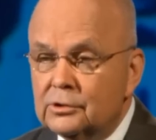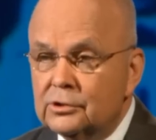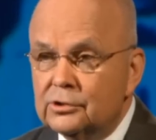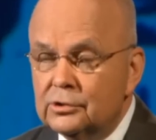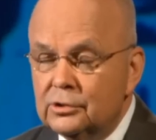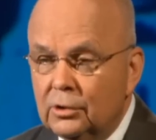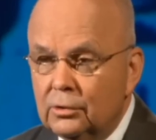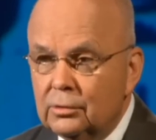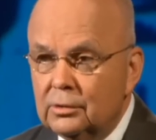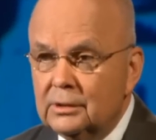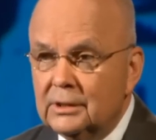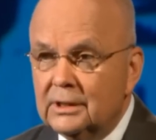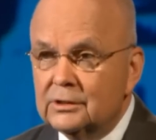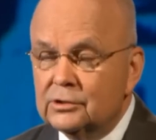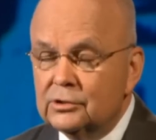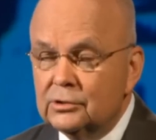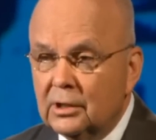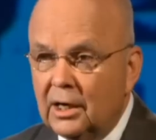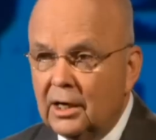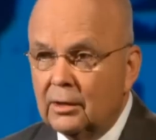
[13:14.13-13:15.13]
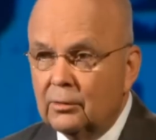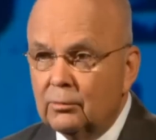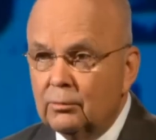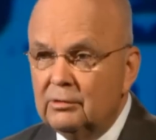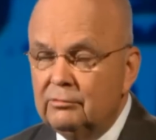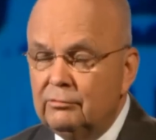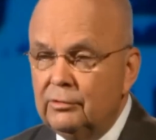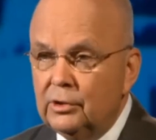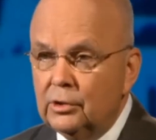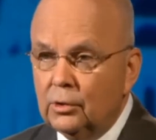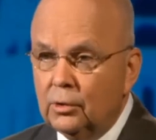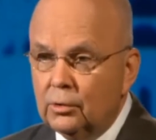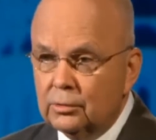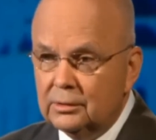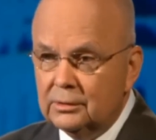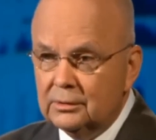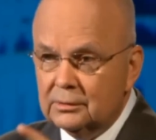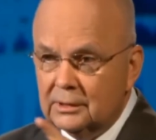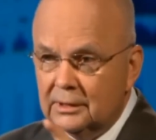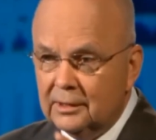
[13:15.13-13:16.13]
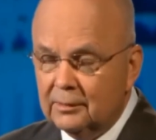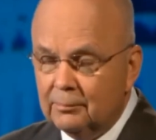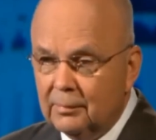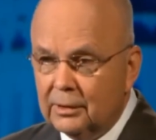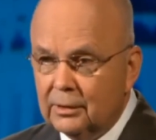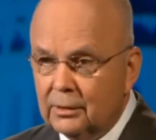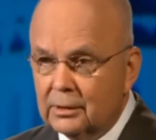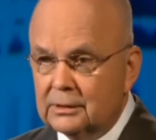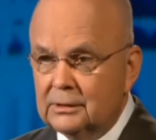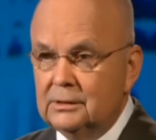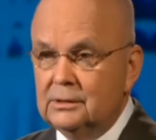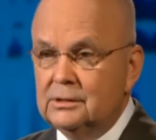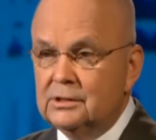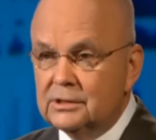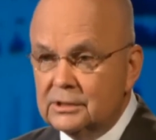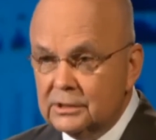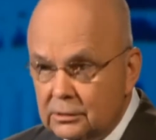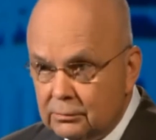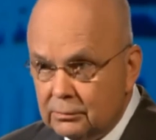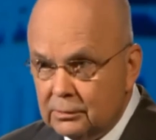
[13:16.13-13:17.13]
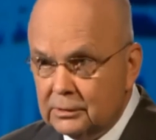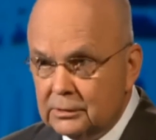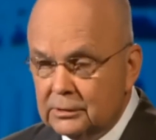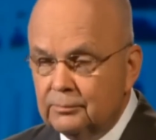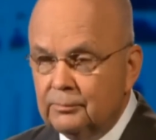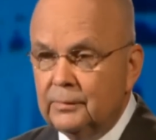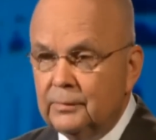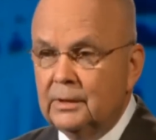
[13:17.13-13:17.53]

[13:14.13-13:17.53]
Snowden has not revealed an American secret.